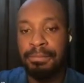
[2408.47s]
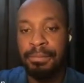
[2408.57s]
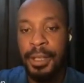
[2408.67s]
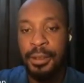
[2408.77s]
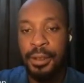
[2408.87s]

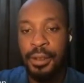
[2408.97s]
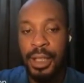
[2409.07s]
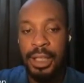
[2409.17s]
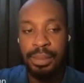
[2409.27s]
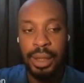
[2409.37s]
It's going
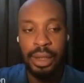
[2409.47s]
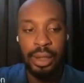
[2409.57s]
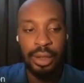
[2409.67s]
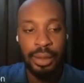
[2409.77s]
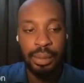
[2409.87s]
to explain a
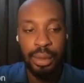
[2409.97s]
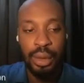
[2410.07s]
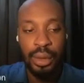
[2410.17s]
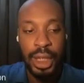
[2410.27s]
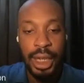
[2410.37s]
lot
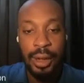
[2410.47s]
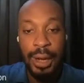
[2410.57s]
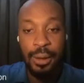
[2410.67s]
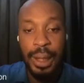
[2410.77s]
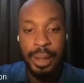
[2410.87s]
more than I
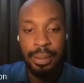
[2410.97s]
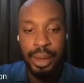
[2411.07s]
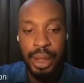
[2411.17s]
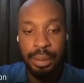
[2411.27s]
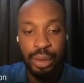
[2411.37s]
will
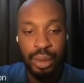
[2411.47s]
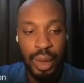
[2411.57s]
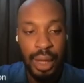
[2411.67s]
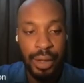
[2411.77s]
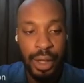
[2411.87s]
be able
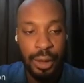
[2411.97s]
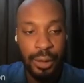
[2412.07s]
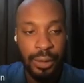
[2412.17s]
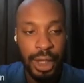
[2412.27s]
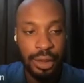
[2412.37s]
to ever
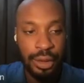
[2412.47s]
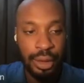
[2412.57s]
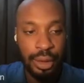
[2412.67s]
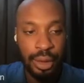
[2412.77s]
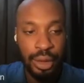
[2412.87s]
cover. It's
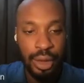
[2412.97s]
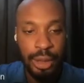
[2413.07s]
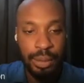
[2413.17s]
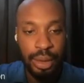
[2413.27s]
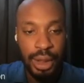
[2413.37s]
also going to
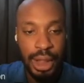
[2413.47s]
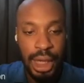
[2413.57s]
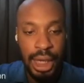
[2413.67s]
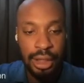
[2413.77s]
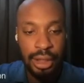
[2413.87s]
explore the
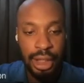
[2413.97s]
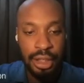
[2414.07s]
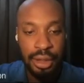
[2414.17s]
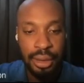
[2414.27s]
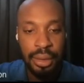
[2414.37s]

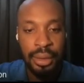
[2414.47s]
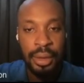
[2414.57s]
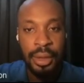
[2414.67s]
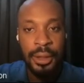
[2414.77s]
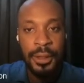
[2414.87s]
architecture
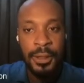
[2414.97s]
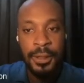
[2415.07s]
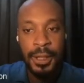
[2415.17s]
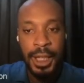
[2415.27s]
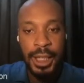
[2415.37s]

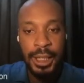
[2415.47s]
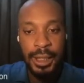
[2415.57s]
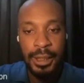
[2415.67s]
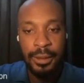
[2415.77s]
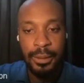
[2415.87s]

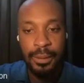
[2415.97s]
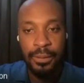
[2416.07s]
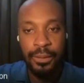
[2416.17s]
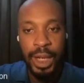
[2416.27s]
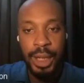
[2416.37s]
in
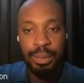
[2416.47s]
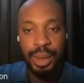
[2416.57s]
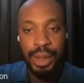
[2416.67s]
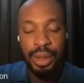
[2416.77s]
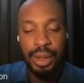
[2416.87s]
very
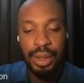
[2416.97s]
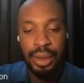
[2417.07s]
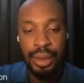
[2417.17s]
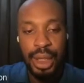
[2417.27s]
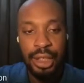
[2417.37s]
big
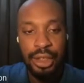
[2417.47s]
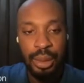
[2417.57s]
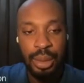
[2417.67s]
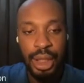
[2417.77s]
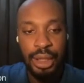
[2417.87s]
detail and
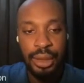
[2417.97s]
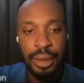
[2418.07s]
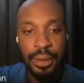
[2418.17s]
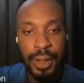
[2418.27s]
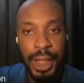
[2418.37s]
some other stuff.